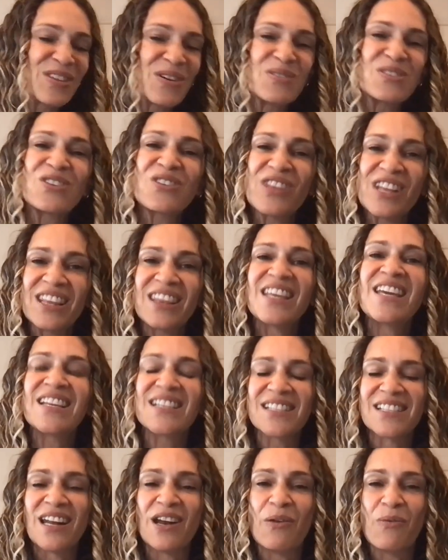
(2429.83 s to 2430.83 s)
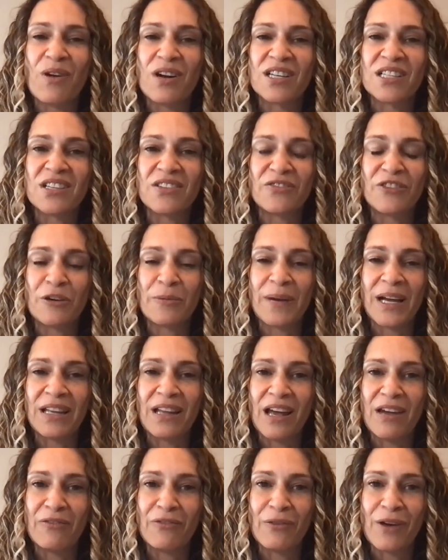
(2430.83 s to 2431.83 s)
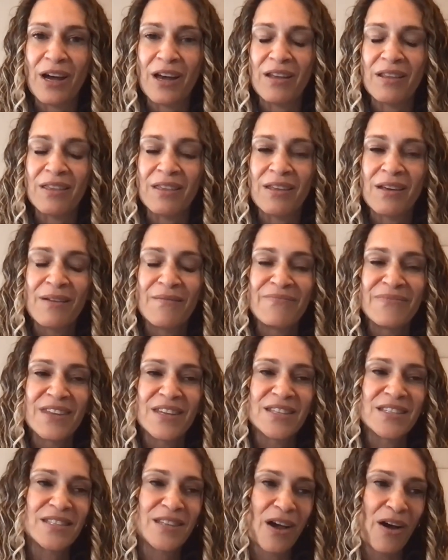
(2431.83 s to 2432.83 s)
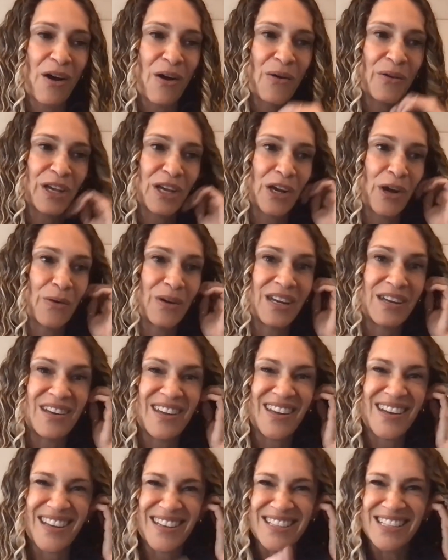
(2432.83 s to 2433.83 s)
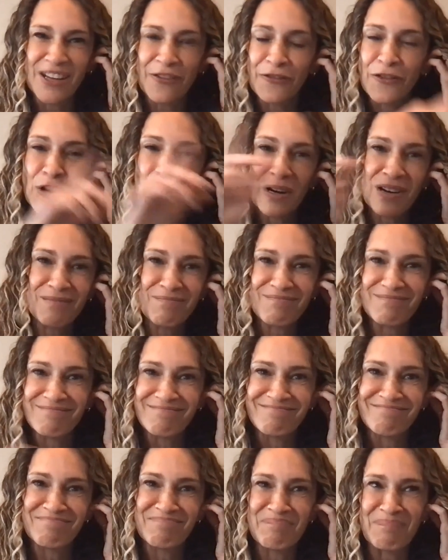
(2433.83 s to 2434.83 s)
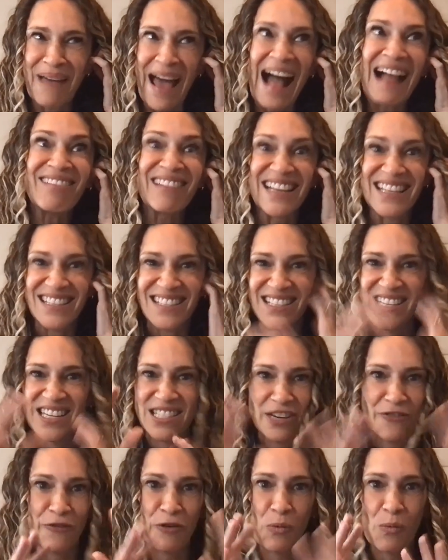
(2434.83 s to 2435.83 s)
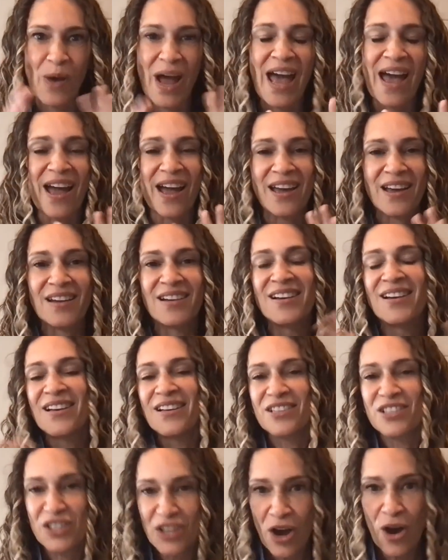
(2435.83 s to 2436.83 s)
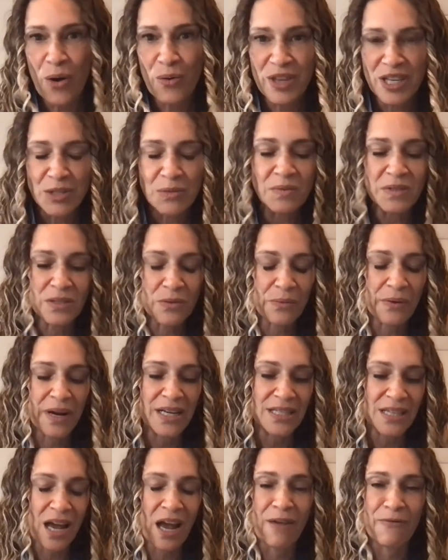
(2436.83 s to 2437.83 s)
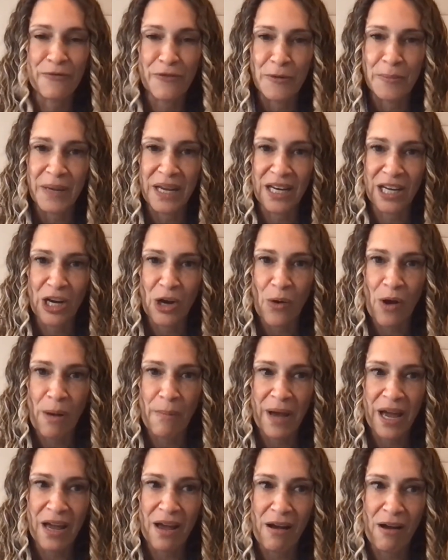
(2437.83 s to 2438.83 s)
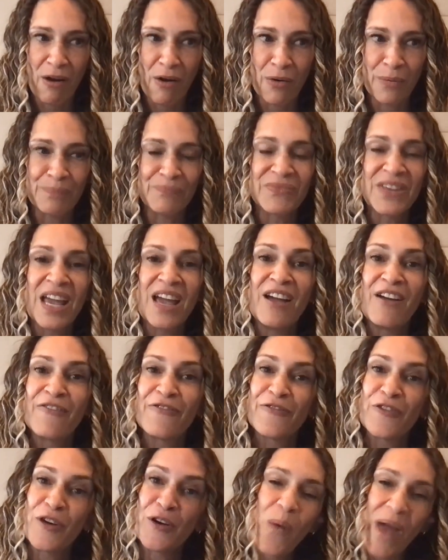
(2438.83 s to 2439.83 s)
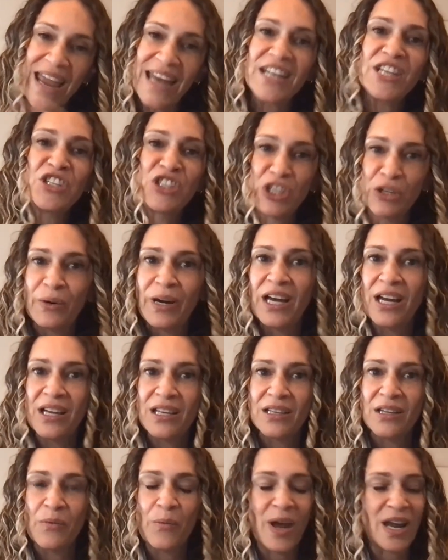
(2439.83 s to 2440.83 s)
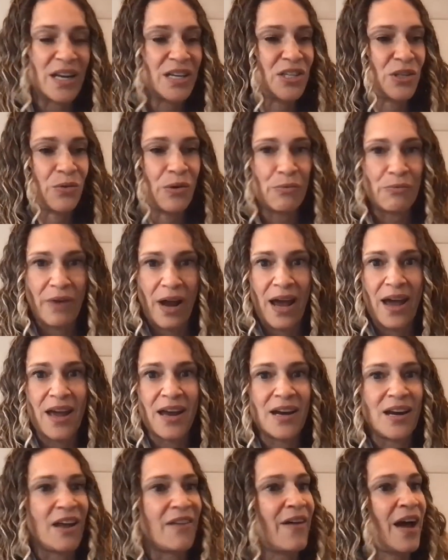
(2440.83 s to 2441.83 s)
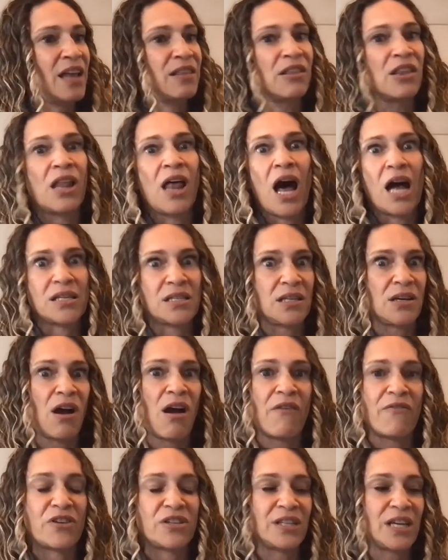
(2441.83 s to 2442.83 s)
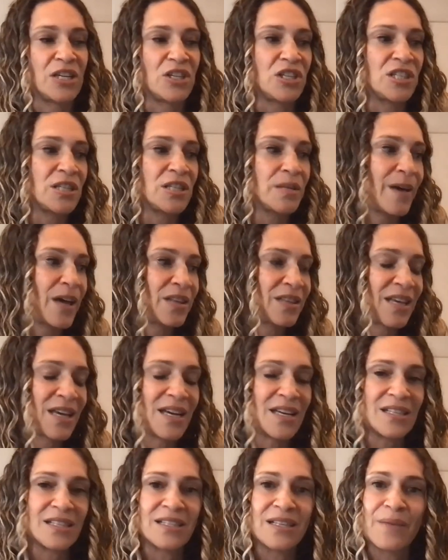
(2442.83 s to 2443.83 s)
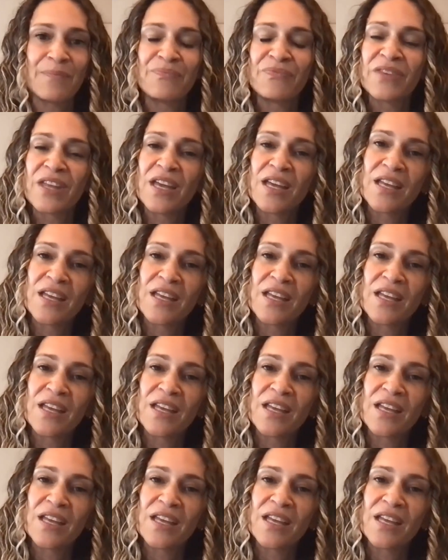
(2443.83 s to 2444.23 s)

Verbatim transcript: But those are the things that I wanted to fill my life with. So, you know, in, in, a different balance, in a different way. So, this was the right time for me to go on my own. The way to do it and the way to do it right, and I've had lots of conversations about this.